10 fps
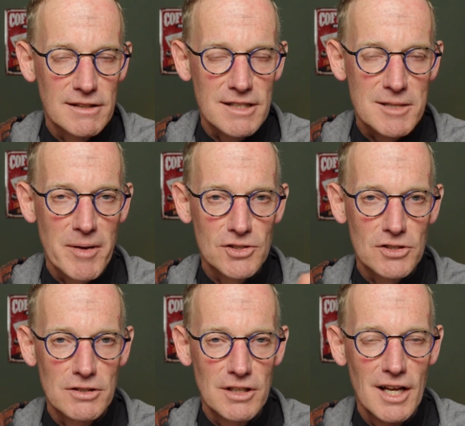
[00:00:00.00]
A
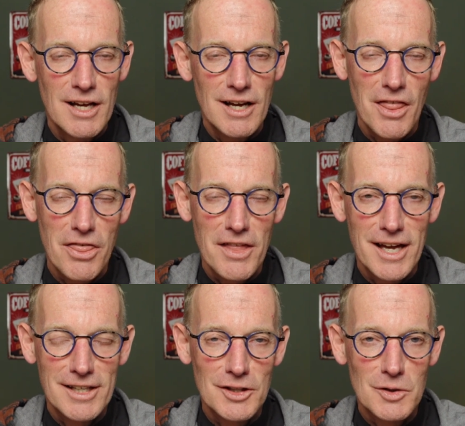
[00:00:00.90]
special
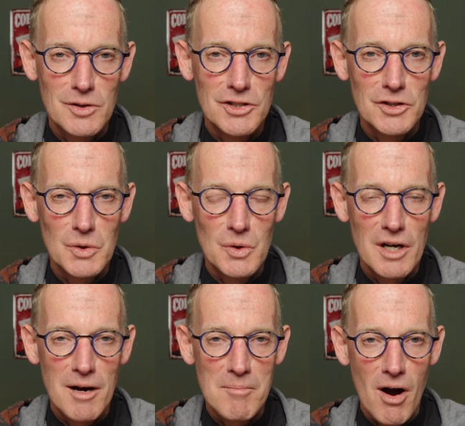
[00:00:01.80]
thank you to
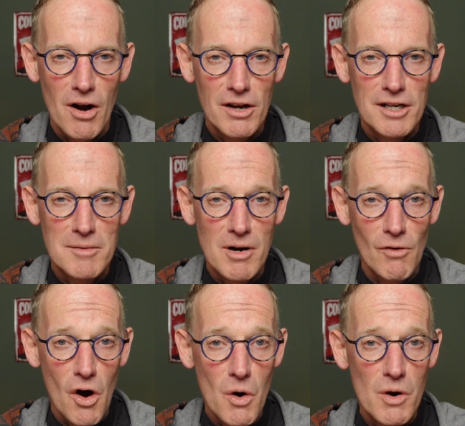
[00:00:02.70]
Mark
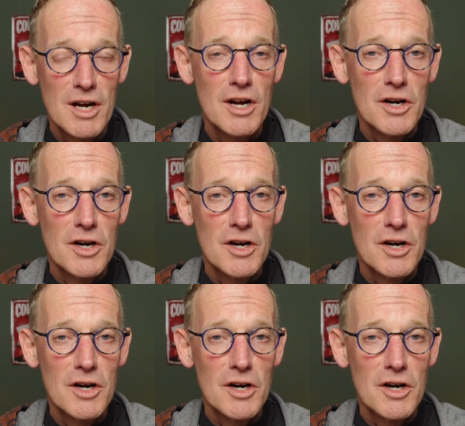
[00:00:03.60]
Moreau,